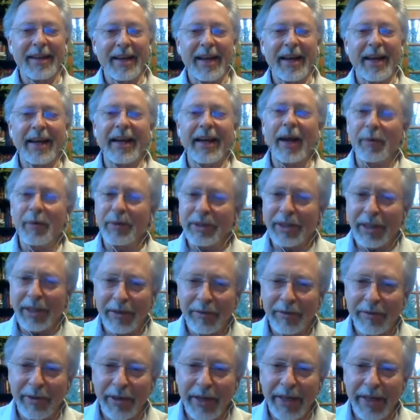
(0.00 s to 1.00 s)
And I was on a
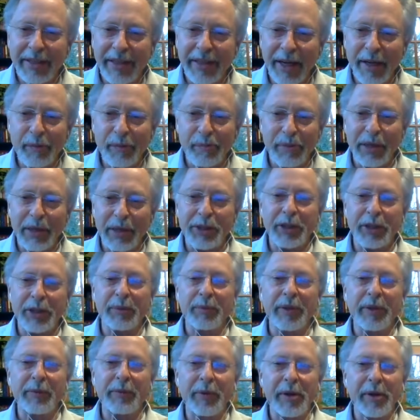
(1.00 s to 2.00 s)
very tight budget.
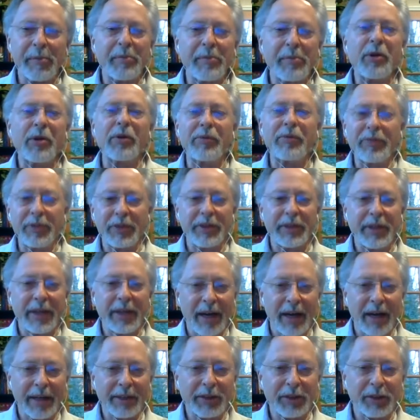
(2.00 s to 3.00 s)
When we moved to the
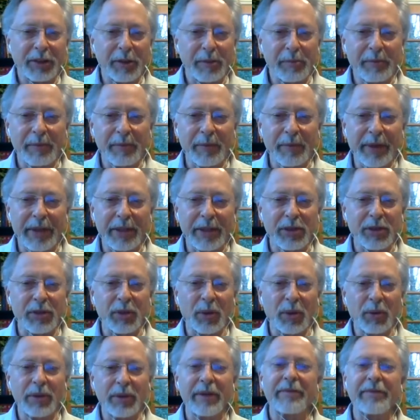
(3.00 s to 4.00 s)
ashram, we had
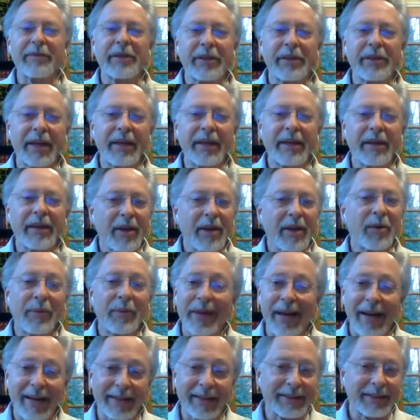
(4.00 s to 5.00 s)
sold everything.
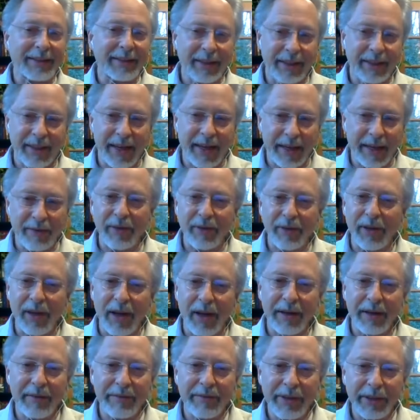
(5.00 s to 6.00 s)
We actually gave a
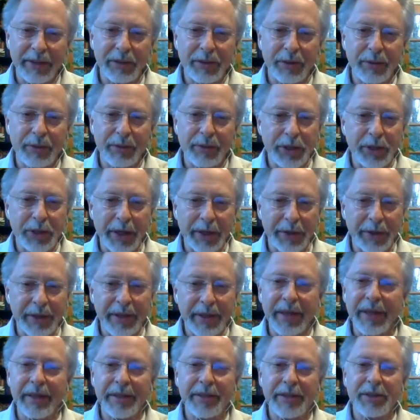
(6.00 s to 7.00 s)
lot of it to
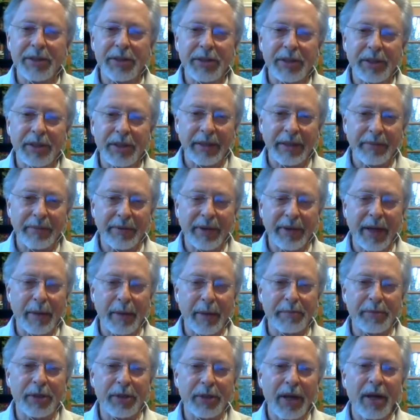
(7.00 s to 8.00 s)
charity and just of
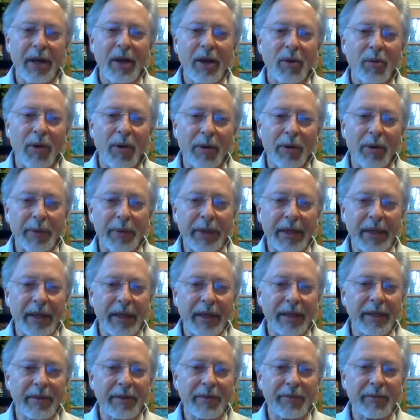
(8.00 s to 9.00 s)
kept what we
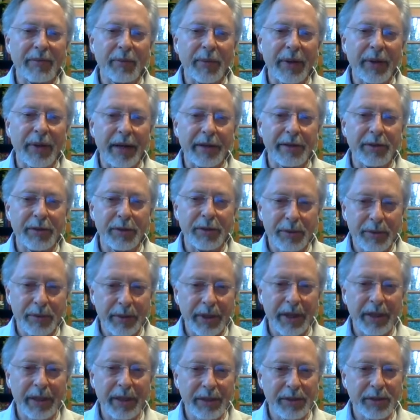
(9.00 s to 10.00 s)
needed. We had two
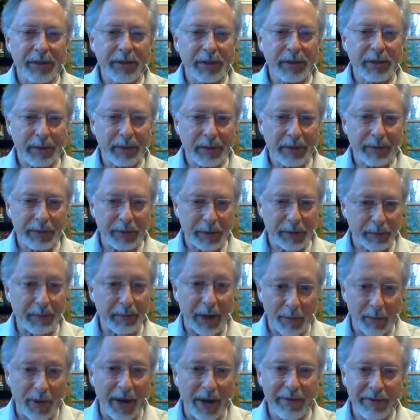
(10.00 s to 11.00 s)
kids. It was my
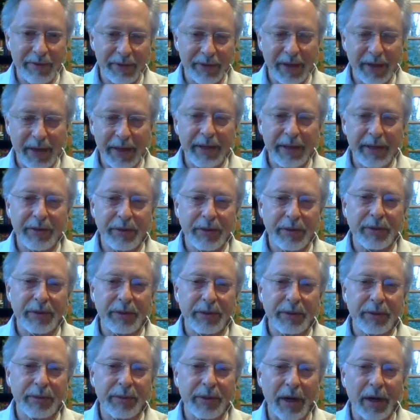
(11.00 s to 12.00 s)
wife and I and
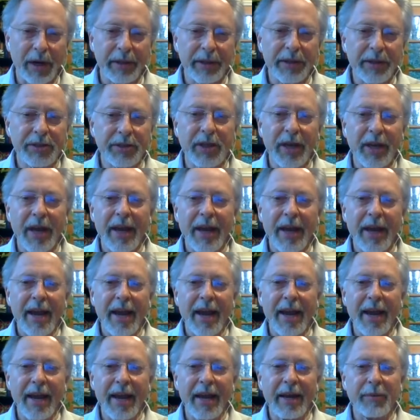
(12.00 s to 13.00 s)
two daughters.
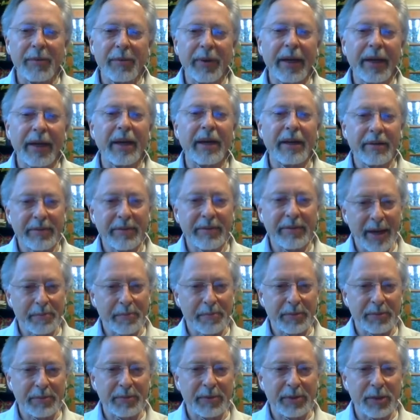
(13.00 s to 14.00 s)
And we kind of kept
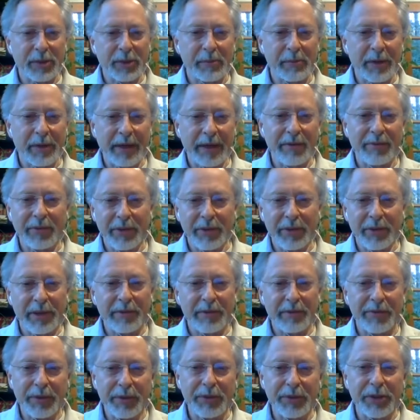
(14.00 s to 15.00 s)
some money for their
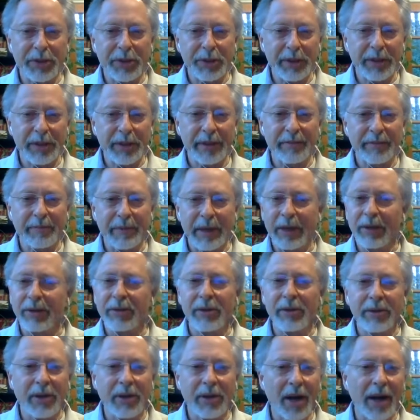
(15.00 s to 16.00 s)
future and
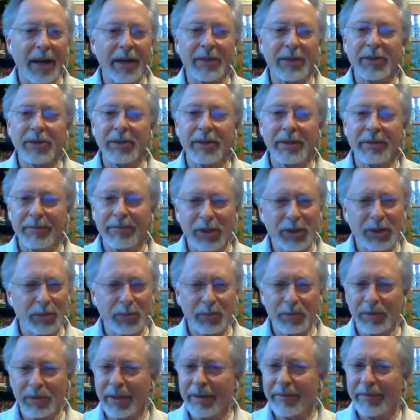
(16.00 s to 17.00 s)
medical costs and just
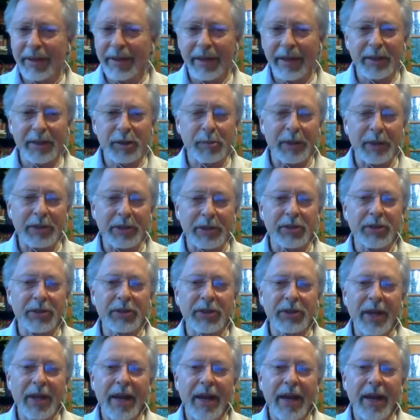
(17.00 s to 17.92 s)
living expenses.